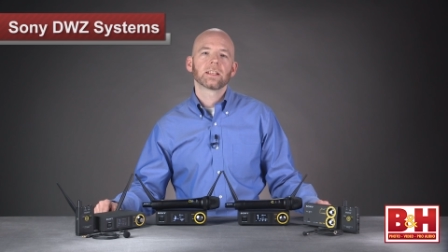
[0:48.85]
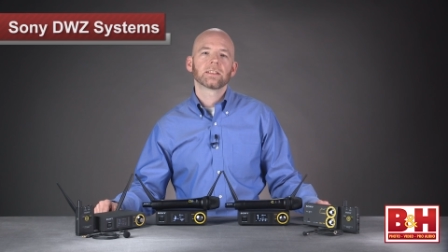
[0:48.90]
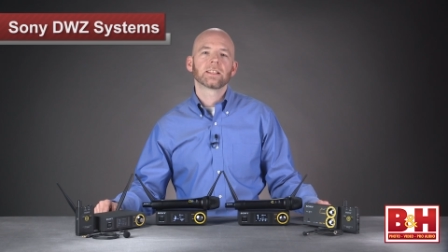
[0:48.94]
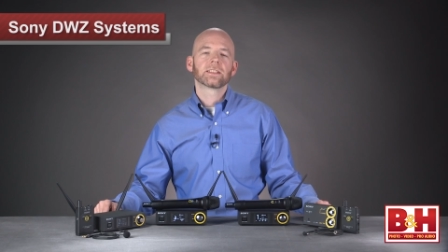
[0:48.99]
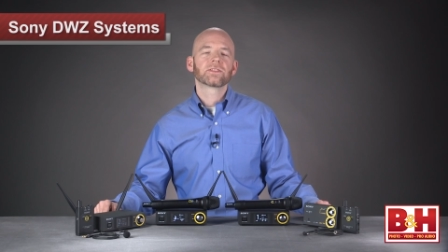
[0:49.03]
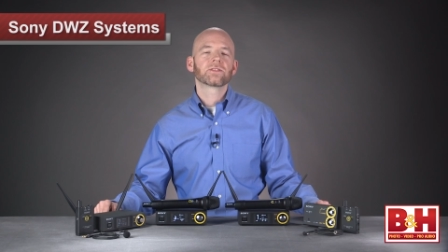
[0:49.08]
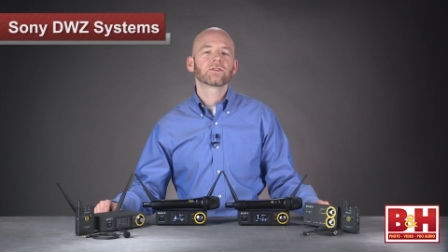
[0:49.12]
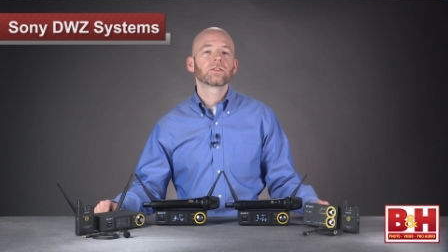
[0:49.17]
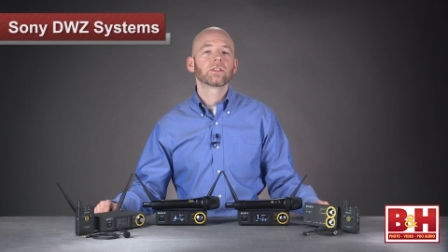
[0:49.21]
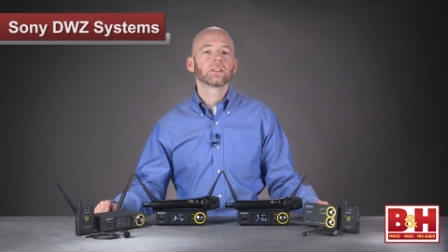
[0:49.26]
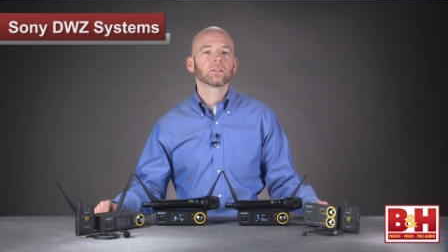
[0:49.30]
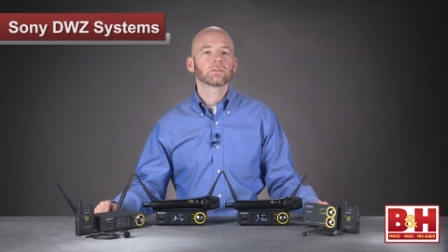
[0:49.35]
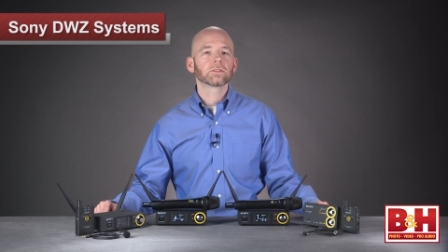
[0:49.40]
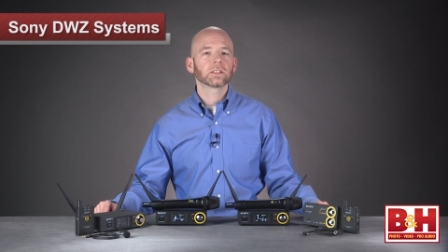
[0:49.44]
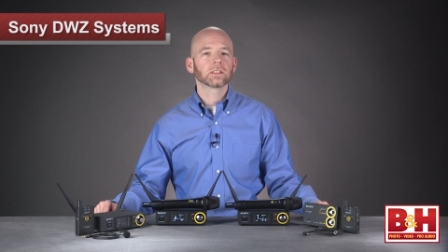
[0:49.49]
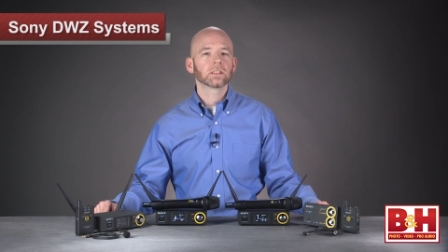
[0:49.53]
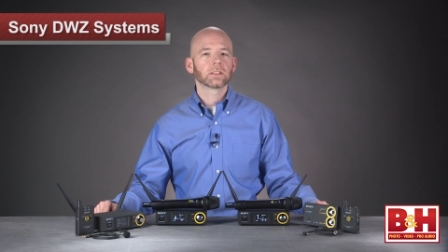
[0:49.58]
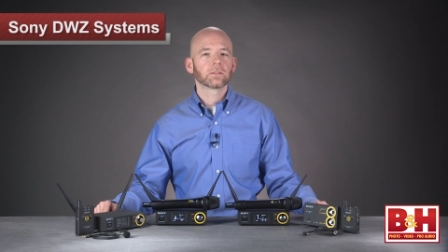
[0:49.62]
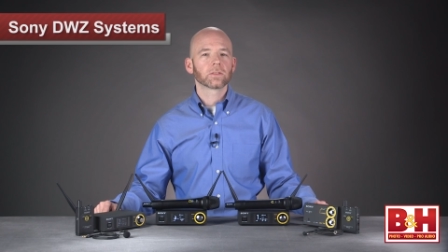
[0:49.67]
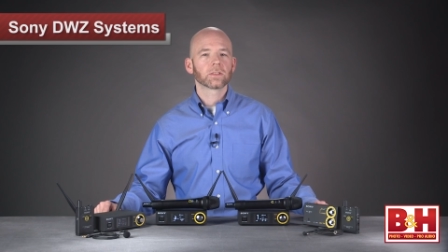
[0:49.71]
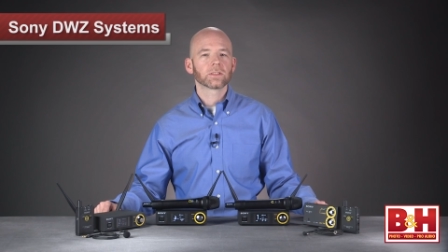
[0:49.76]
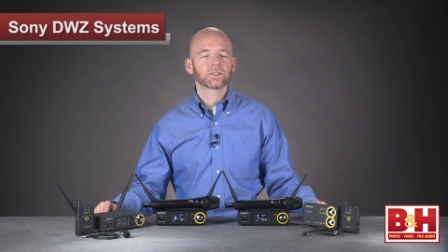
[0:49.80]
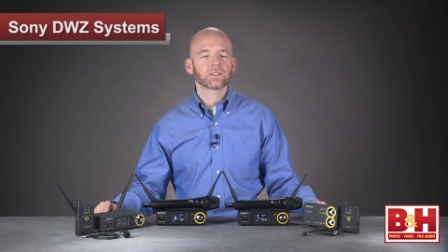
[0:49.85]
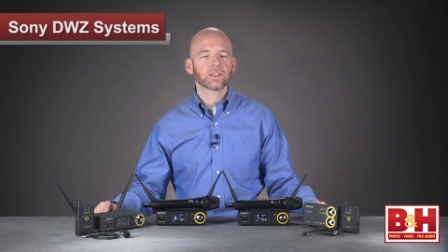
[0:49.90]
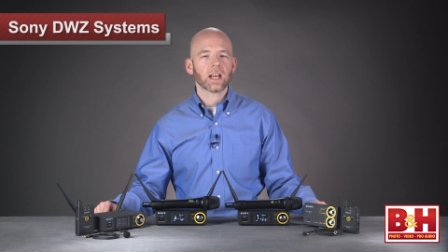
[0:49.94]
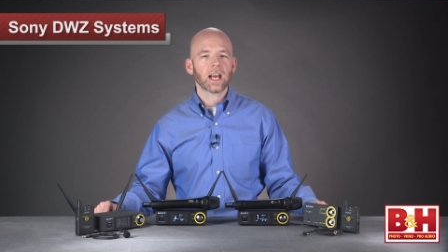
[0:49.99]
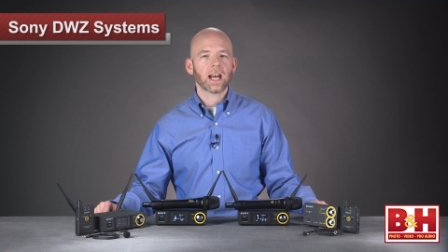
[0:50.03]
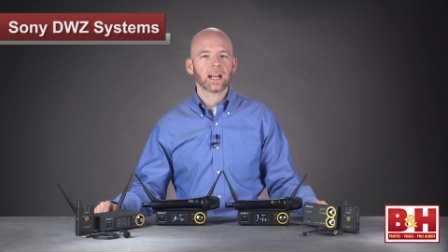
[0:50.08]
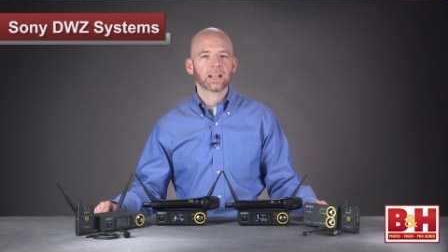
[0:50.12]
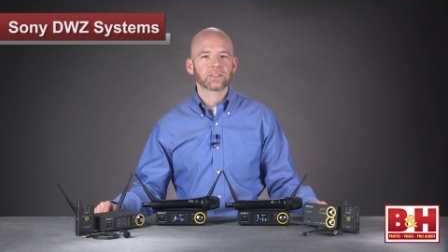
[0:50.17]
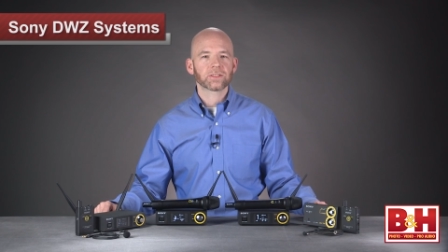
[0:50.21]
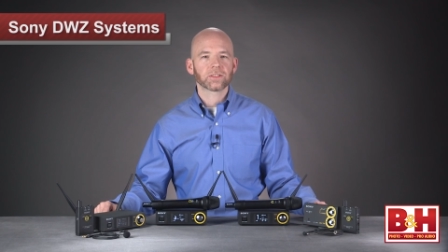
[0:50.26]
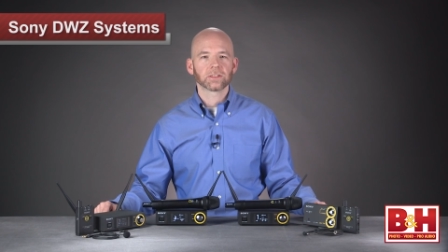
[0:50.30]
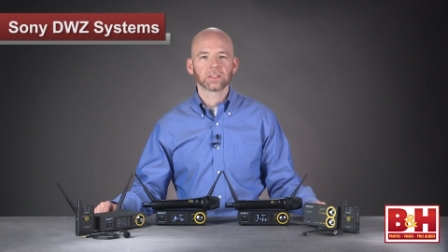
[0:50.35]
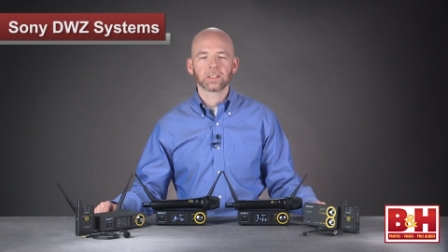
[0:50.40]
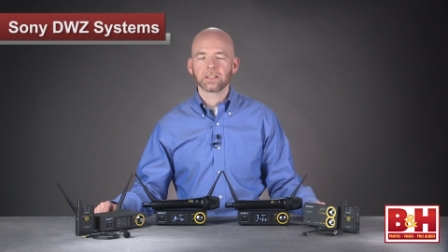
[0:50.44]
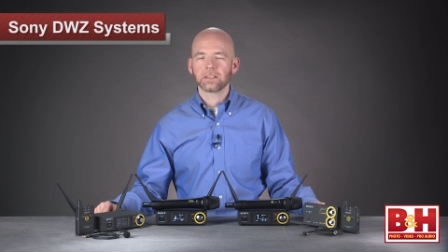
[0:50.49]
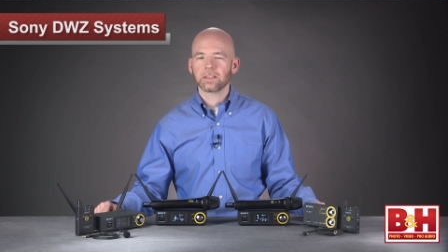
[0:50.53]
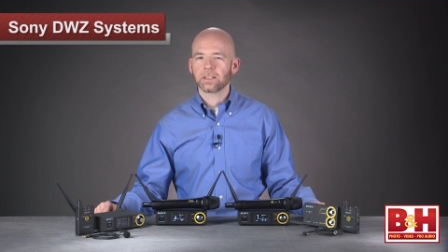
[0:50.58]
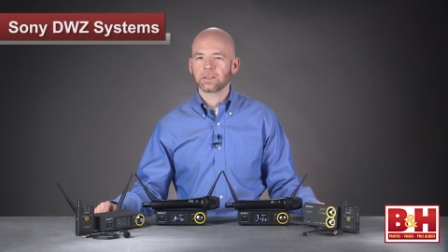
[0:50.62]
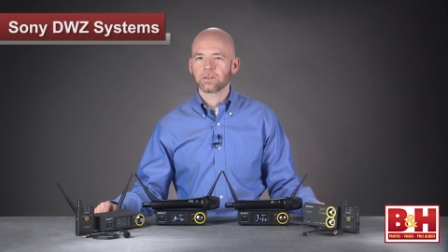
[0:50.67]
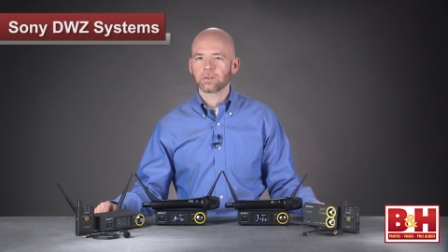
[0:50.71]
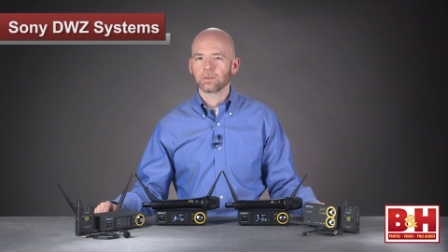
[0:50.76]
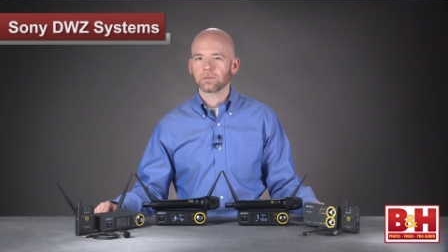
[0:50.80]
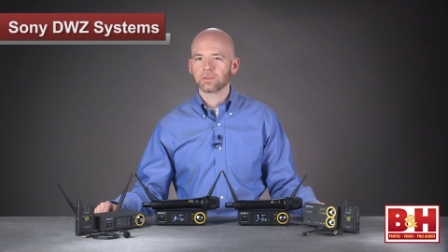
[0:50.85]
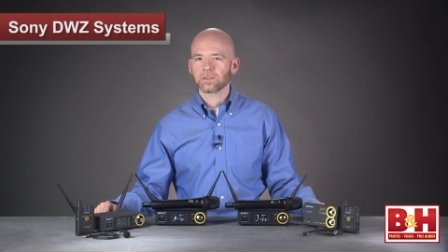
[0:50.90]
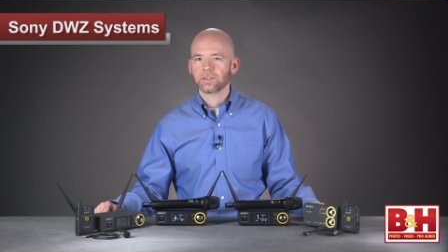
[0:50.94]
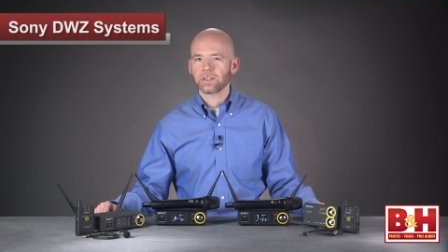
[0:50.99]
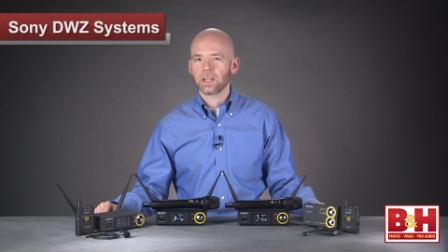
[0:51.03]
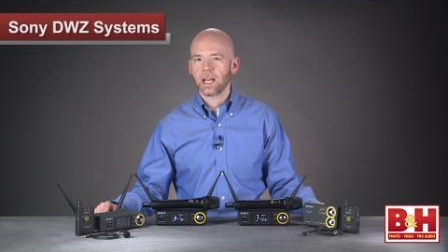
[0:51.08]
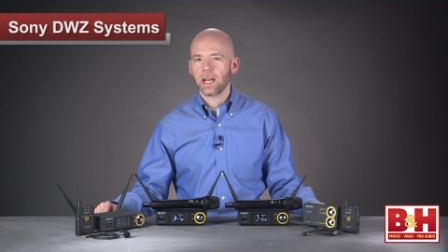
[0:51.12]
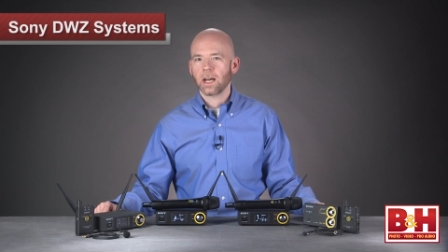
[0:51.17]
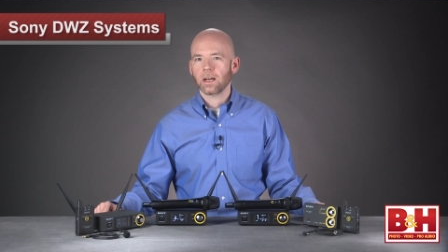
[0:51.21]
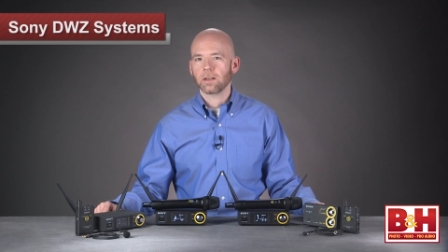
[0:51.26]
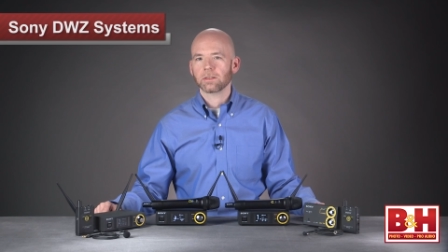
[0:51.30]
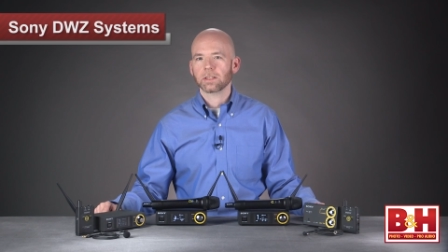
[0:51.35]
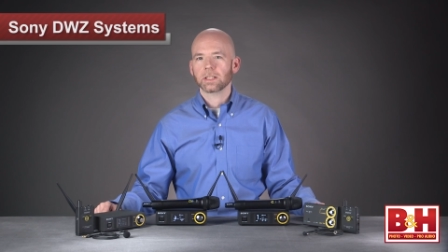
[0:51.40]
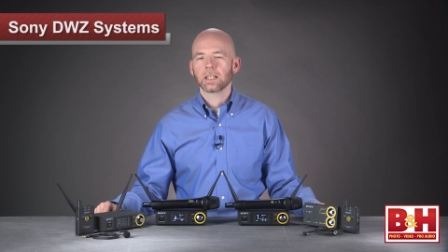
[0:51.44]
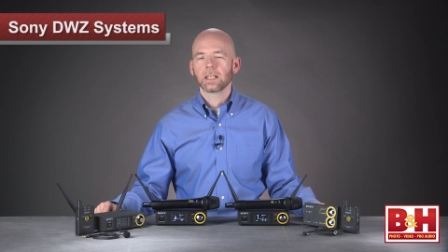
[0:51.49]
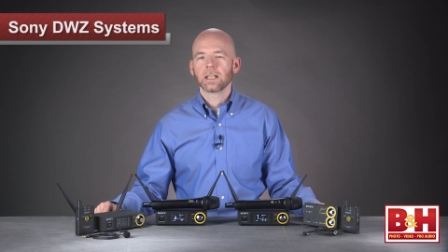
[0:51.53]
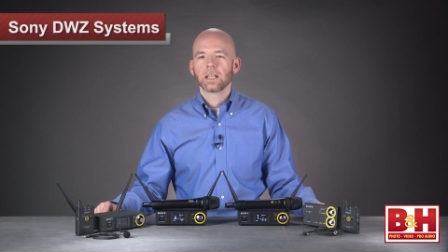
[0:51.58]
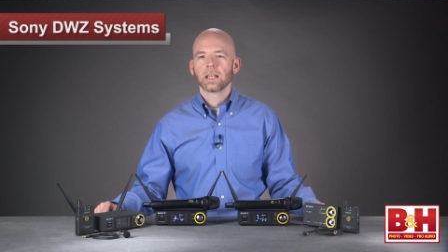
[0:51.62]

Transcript: that still delivers excellent digital sound.